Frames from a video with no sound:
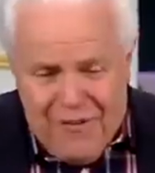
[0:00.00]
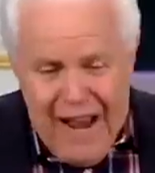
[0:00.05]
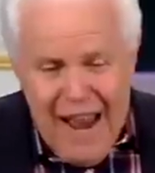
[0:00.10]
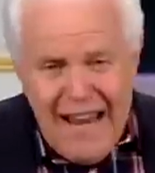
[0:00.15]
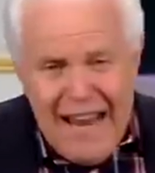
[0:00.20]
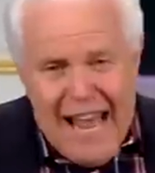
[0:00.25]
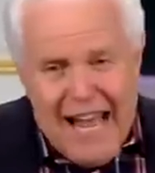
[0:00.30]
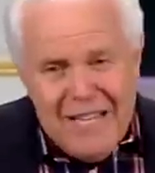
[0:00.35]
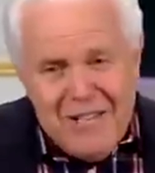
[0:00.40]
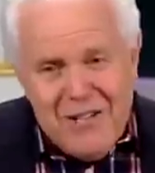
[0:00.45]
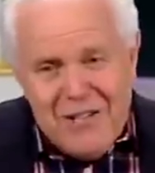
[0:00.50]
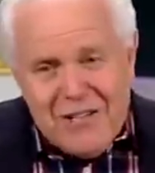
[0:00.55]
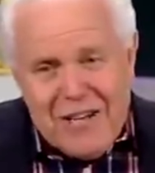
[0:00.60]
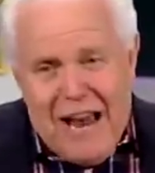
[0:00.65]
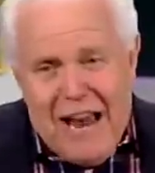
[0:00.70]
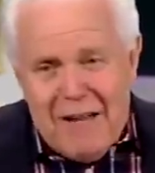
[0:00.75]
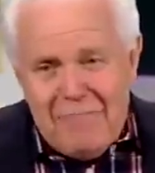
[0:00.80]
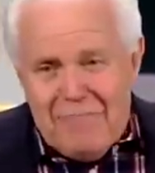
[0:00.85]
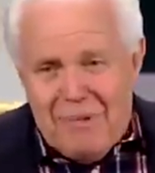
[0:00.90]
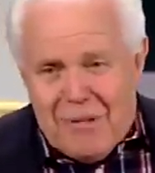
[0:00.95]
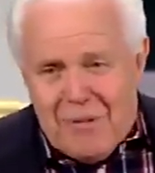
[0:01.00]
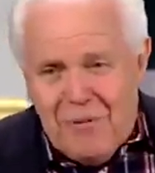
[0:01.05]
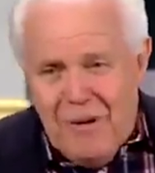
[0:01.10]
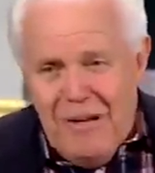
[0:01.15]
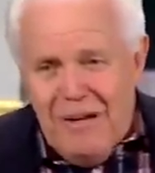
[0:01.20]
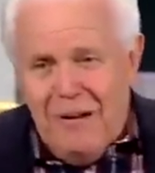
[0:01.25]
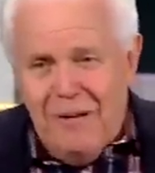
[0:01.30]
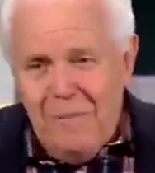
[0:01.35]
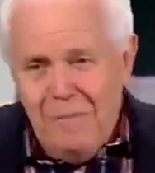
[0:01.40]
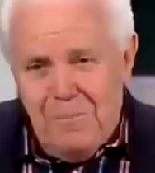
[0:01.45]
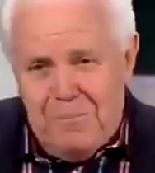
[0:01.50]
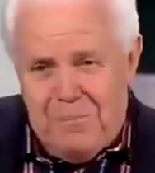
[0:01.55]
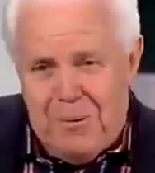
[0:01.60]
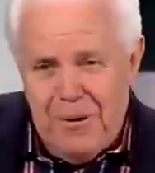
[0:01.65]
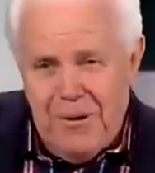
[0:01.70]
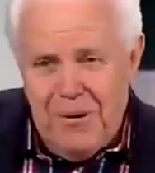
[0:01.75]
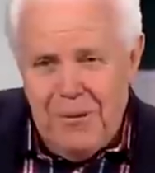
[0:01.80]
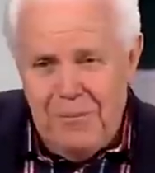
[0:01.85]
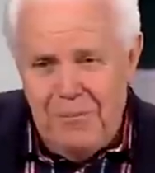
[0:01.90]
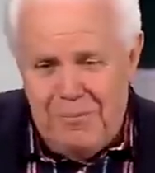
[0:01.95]
finally, I just got between the
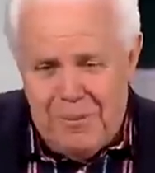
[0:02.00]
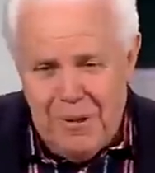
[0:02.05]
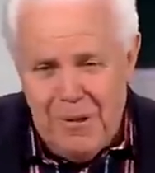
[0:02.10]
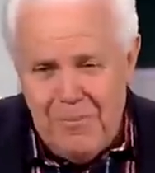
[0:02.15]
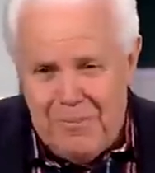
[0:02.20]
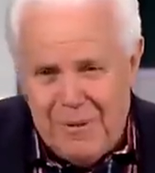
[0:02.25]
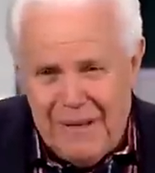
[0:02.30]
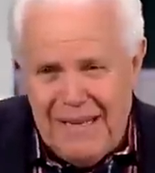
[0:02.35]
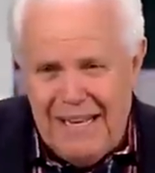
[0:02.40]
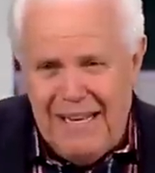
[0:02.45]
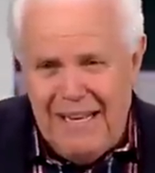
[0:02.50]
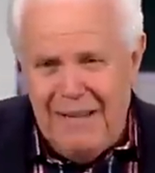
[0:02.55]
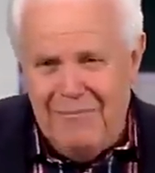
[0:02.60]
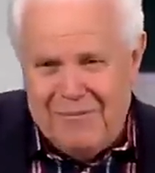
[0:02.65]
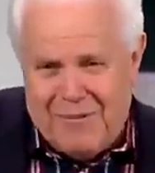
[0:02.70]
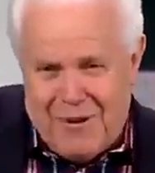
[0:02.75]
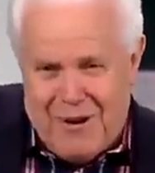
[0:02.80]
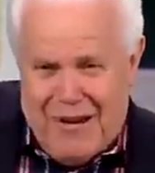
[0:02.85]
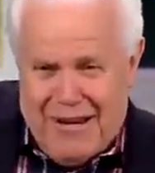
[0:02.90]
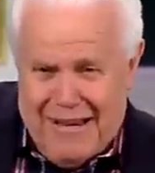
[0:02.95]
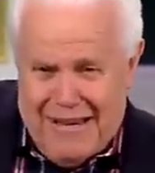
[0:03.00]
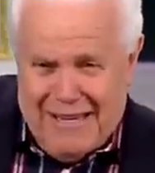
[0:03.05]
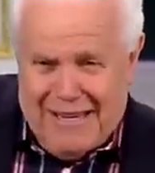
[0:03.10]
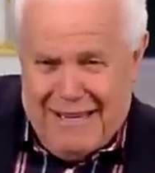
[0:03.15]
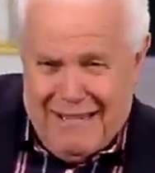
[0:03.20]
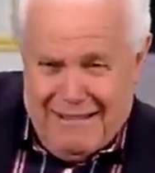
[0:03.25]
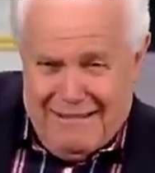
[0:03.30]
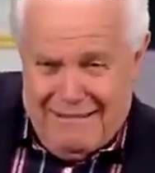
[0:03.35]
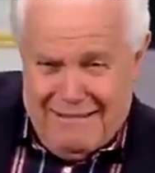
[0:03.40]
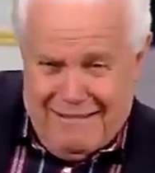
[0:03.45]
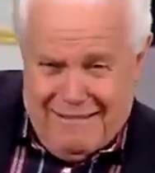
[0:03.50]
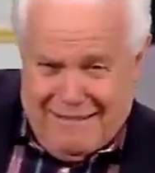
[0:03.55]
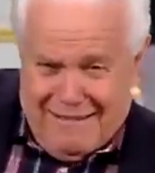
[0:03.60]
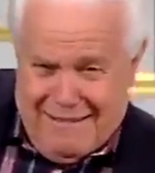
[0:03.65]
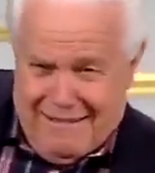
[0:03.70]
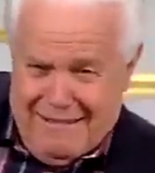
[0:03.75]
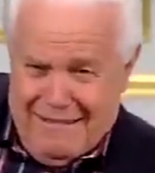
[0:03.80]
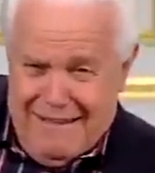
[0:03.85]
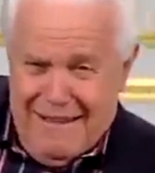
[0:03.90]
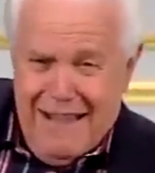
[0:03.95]
pulpit and him so
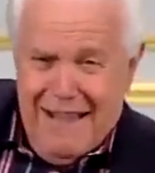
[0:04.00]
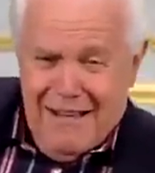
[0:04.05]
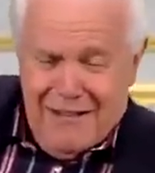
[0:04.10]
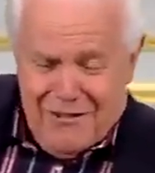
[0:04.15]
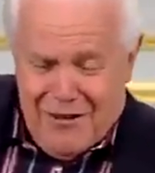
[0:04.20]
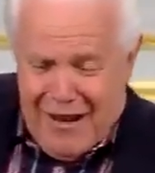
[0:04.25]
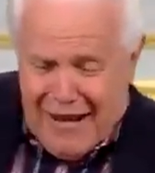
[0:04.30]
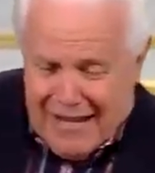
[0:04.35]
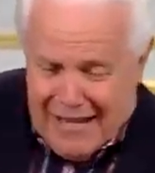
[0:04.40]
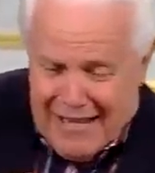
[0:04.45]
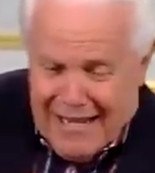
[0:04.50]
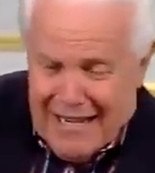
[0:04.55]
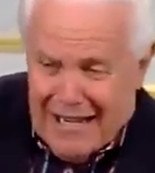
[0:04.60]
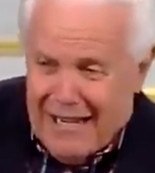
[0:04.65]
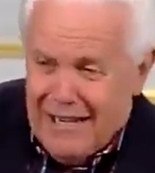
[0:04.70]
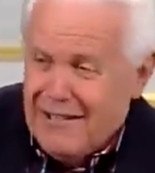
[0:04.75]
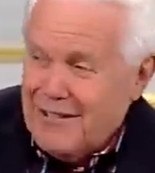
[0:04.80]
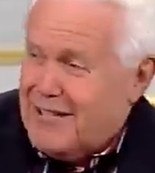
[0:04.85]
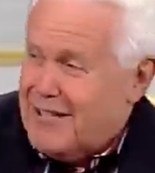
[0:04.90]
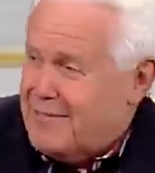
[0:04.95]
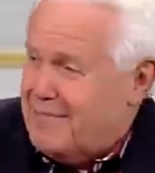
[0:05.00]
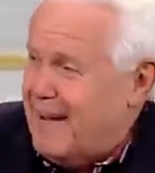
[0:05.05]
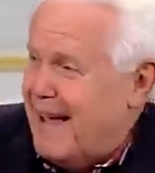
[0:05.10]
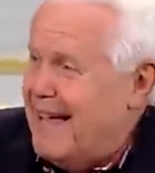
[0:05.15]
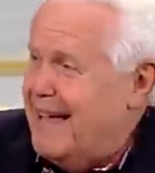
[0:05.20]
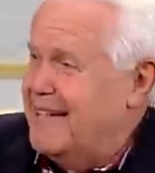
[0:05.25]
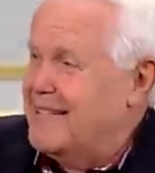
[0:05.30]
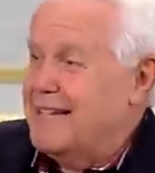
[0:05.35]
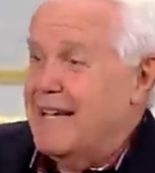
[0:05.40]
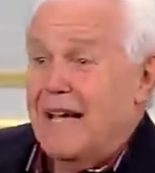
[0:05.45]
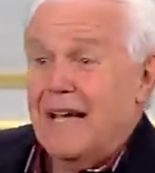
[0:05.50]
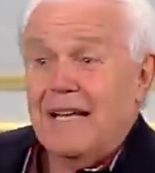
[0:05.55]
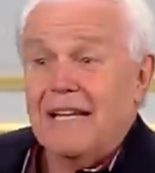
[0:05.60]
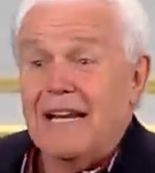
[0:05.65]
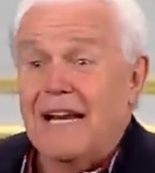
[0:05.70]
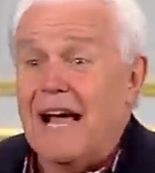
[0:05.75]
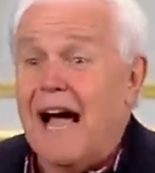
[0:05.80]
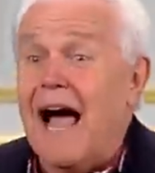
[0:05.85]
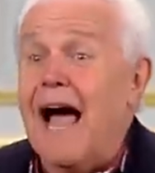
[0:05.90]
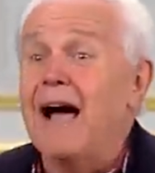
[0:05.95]
I could get a little space.
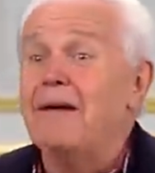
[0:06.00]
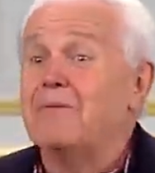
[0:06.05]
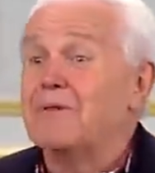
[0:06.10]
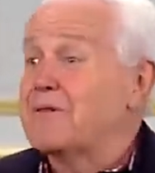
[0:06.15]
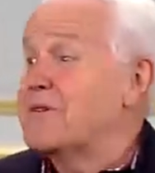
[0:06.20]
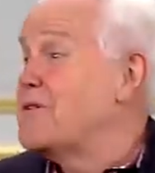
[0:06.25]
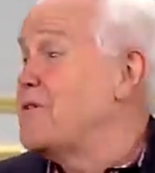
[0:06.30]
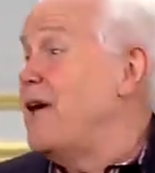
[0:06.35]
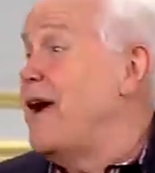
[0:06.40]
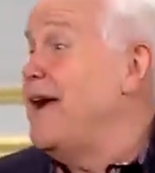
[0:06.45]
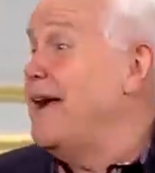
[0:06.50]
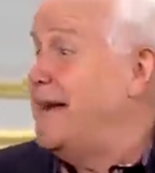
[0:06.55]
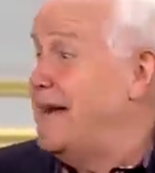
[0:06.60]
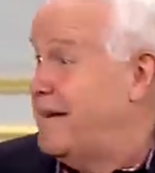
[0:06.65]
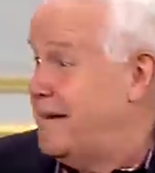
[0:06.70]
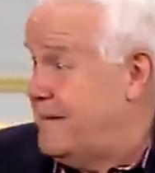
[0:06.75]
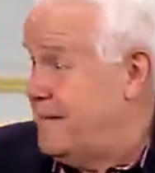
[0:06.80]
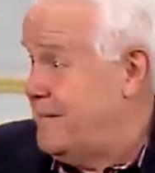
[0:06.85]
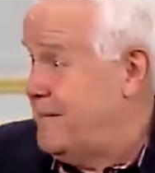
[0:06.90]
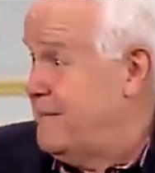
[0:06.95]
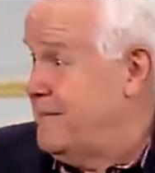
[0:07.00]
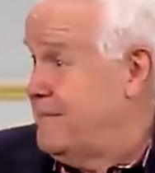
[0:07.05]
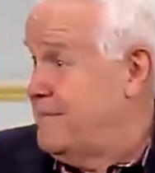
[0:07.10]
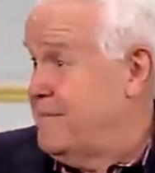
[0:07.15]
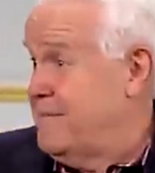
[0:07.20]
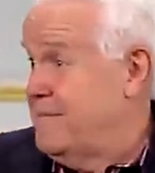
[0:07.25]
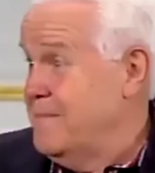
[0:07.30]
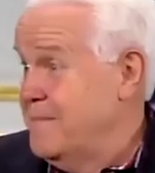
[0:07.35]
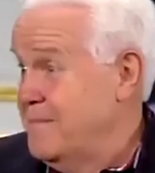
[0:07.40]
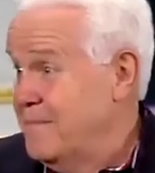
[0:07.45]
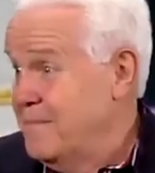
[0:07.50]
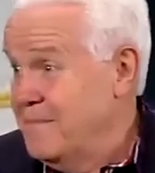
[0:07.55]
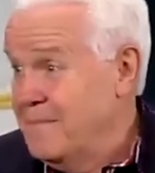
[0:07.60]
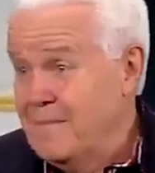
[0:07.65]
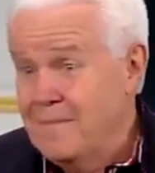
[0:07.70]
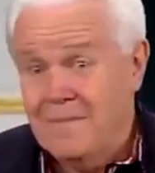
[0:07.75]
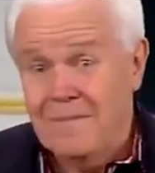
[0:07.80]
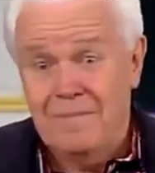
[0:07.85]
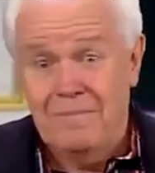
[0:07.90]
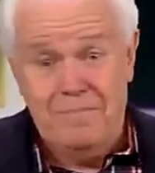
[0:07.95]
God was great.
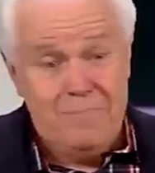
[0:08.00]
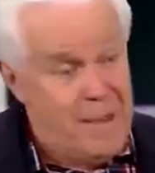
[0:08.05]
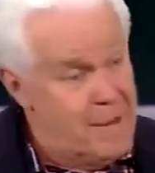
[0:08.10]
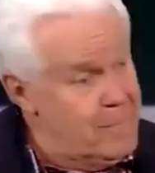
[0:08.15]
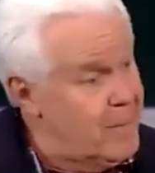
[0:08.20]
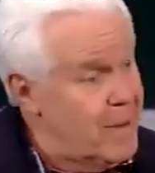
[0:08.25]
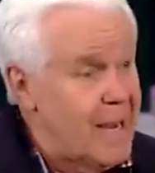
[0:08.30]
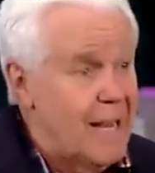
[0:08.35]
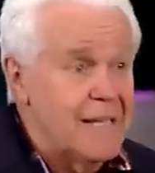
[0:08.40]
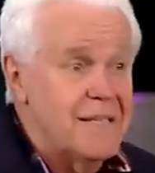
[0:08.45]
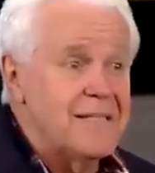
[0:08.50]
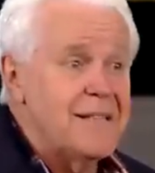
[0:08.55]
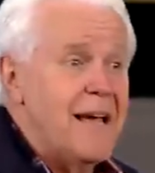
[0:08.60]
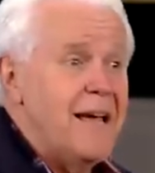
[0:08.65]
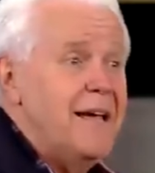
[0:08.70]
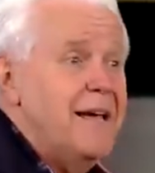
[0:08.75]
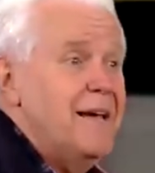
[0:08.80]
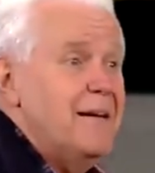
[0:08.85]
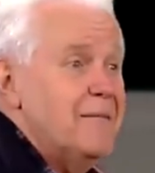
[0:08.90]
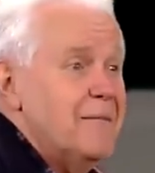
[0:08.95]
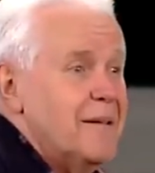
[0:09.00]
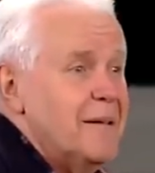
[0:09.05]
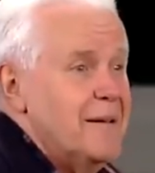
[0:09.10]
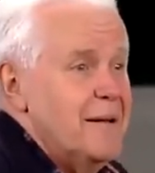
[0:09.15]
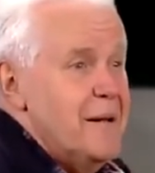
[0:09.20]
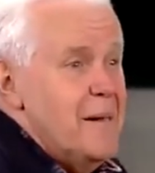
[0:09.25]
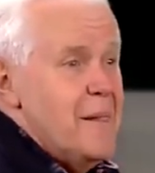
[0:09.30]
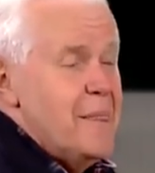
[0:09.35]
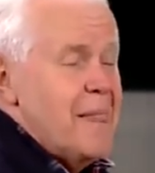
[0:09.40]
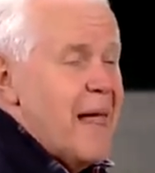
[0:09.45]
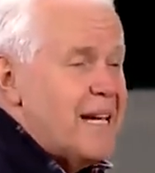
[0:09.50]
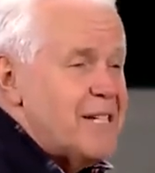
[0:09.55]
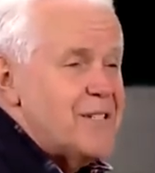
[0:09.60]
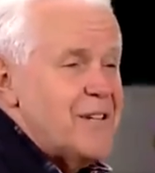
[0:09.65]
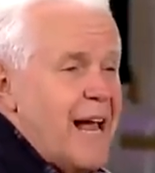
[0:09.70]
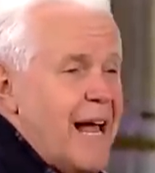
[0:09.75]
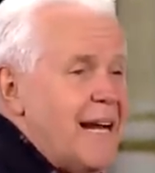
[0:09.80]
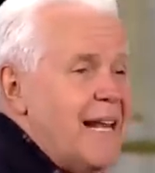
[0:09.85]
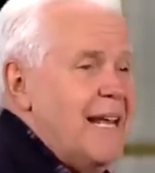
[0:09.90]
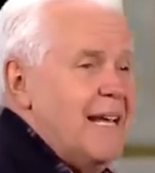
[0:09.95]
People got saved.
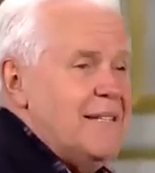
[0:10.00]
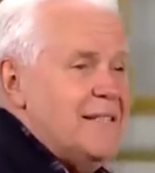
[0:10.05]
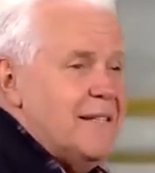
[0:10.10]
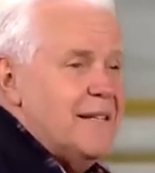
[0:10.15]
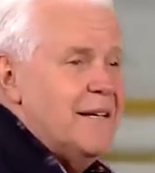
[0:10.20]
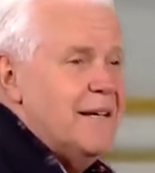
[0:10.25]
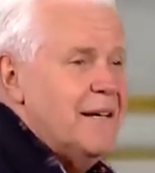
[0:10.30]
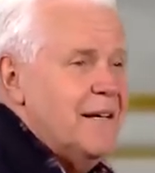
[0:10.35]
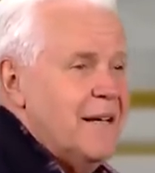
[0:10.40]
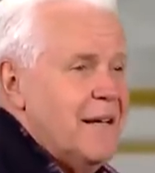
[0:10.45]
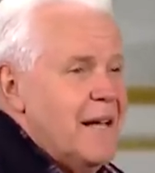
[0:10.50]
That's not easy.